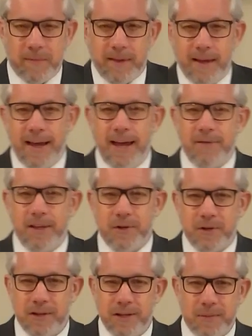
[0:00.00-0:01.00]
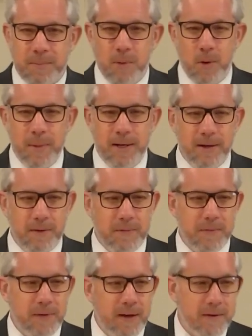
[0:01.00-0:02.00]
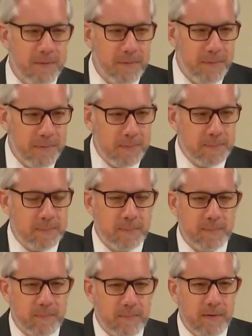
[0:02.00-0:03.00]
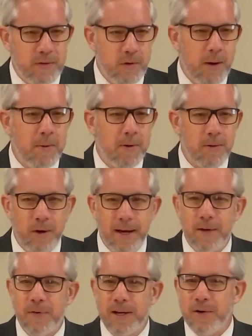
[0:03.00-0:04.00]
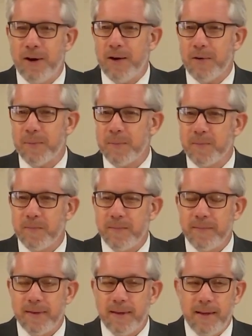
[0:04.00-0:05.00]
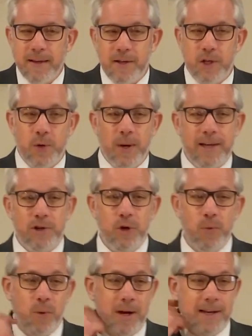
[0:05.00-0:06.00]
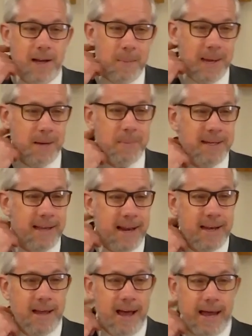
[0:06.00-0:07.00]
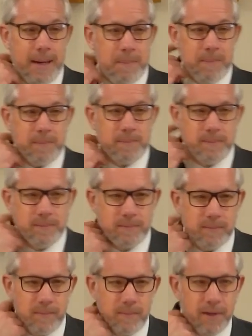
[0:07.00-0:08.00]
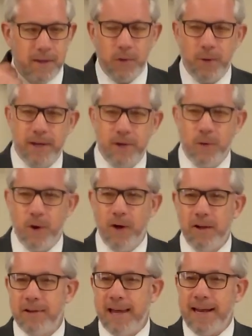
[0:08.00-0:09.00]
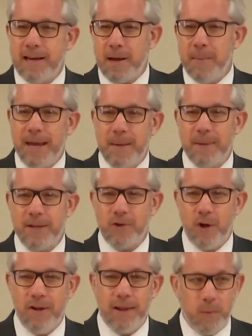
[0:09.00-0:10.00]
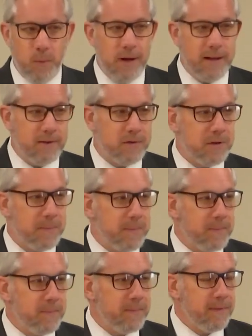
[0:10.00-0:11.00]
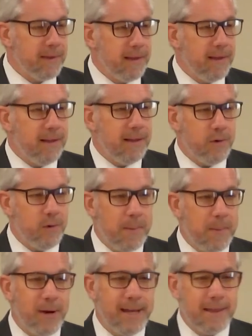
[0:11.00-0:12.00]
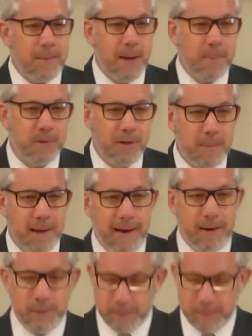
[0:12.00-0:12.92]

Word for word: I have this this moment of of trouble trying to figure out do I do one commandment at a time? Do I do all 10 commandments all at once? Do I break them up somehow?